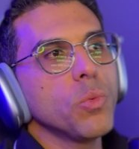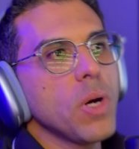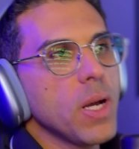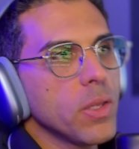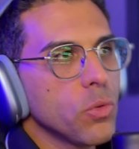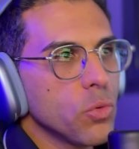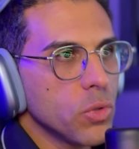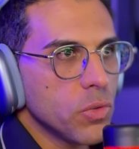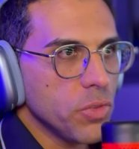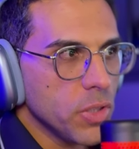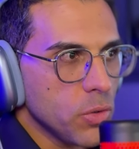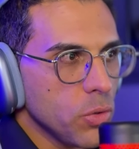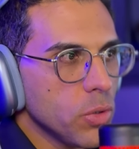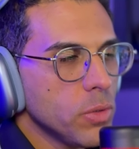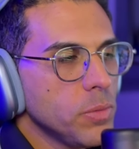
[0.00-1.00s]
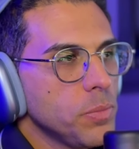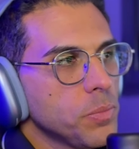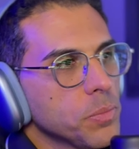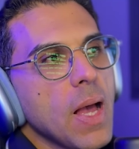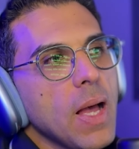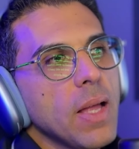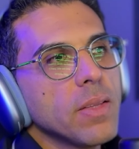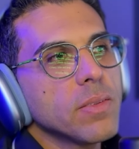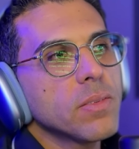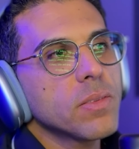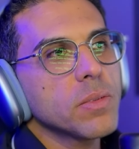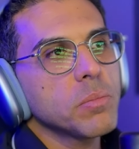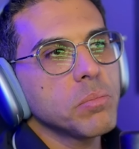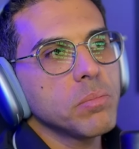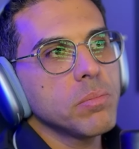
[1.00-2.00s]
Wan.Video, and
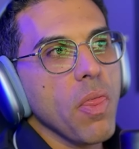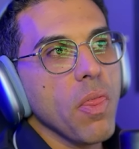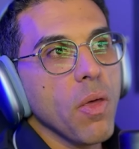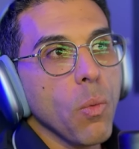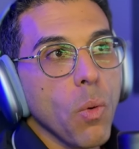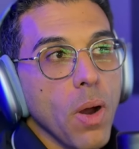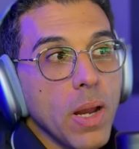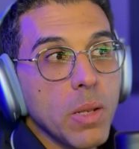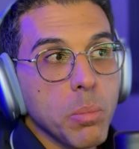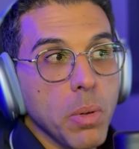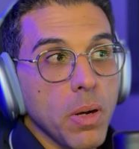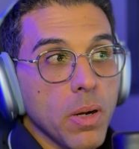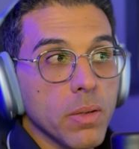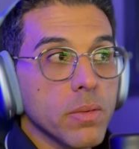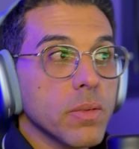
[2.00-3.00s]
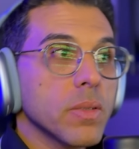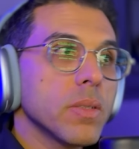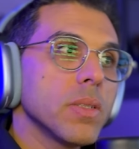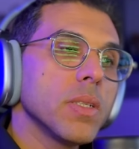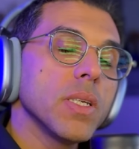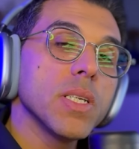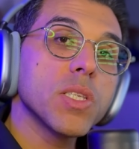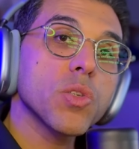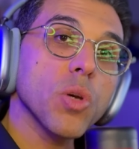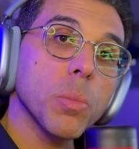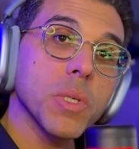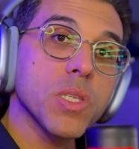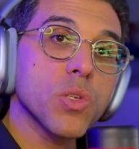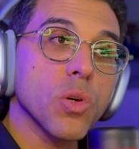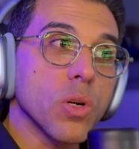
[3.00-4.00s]
the wild part, it's
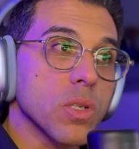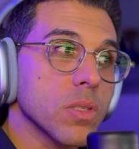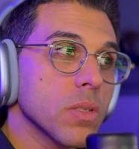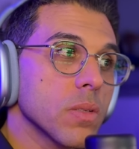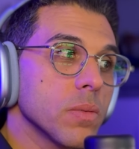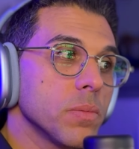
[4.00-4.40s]
open source.